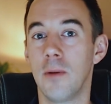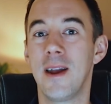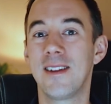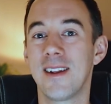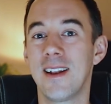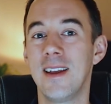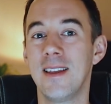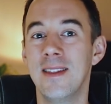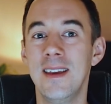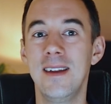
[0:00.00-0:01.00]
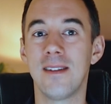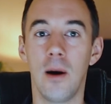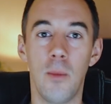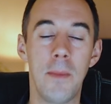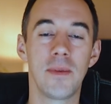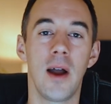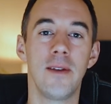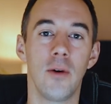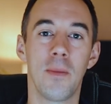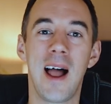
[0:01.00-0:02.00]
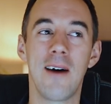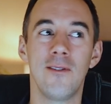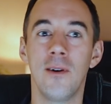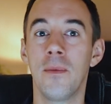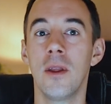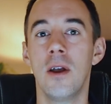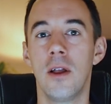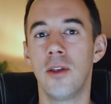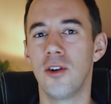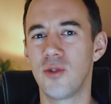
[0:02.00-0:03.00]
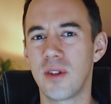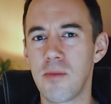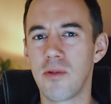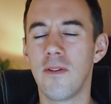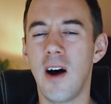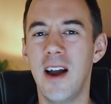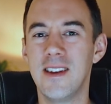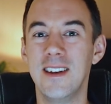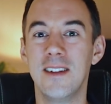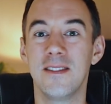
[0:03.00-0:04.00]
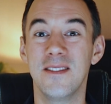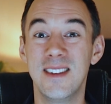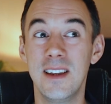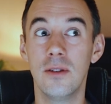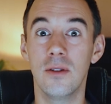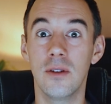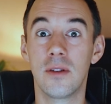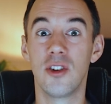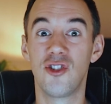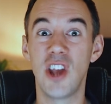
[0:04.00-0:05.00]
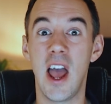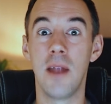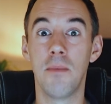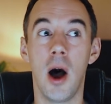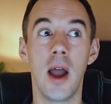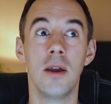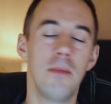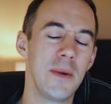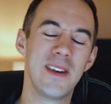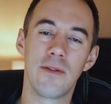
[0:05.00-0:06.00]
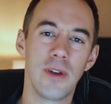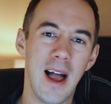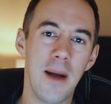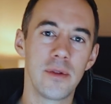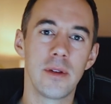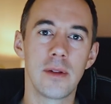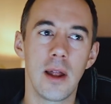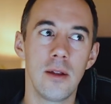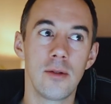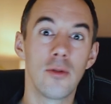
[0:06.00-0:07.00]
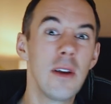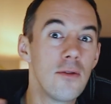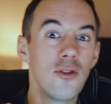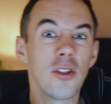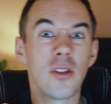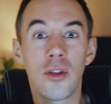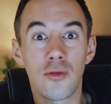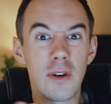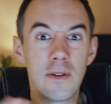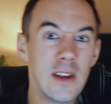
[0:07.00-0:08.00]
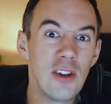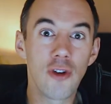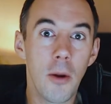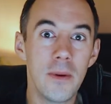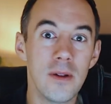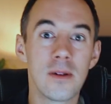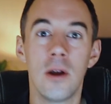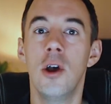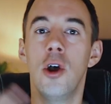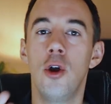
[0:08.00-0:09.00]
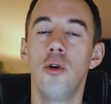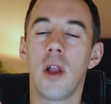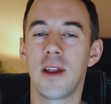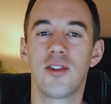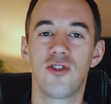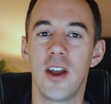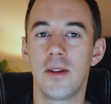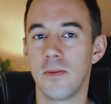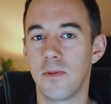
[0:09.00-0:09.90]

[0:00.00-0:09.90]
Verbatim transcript: Well, basically, these are websites or platforms that, should say, provide a list of deals shared by maybe different Amazon sellers or even just thrifty shoppers who like to share this